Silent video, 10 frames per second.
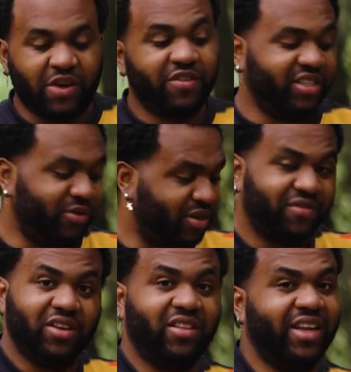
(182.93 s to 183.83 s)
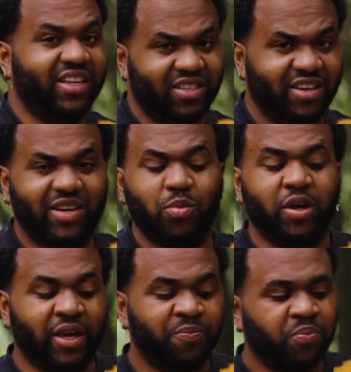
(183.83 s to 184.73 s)
Obviously I won't have a light stand there, but
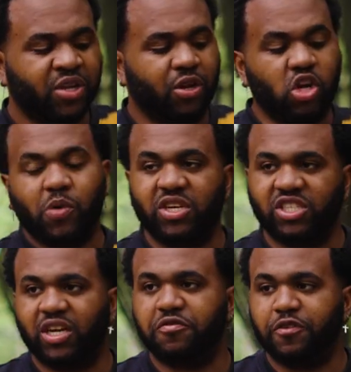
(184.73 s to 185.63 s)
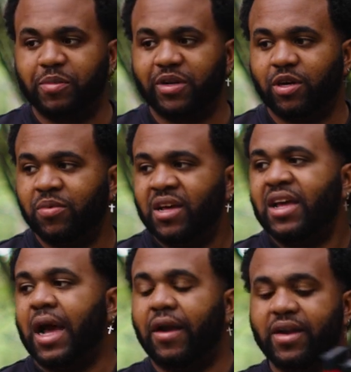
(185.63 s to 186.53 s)
yeah, look at my shot, frame it up,
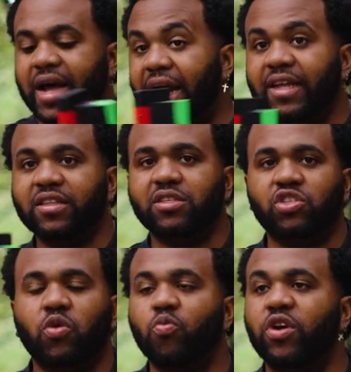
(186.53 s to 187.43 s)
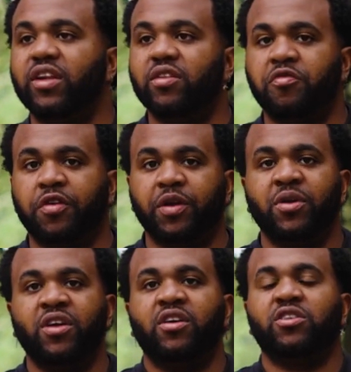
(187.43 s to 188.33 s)
and then hide this somewhere in the frame.
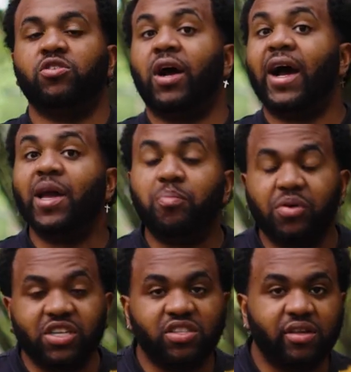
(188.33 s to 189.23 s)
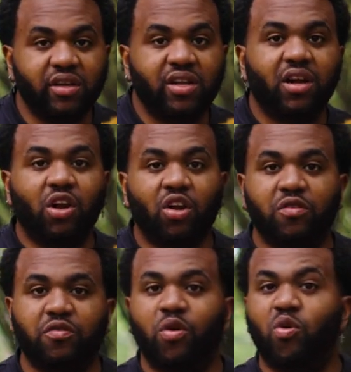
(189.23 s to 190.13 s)
So I personally
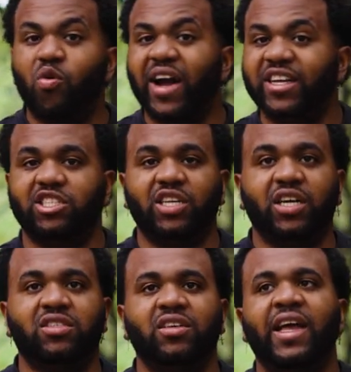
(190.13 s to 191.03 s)
love wide shots.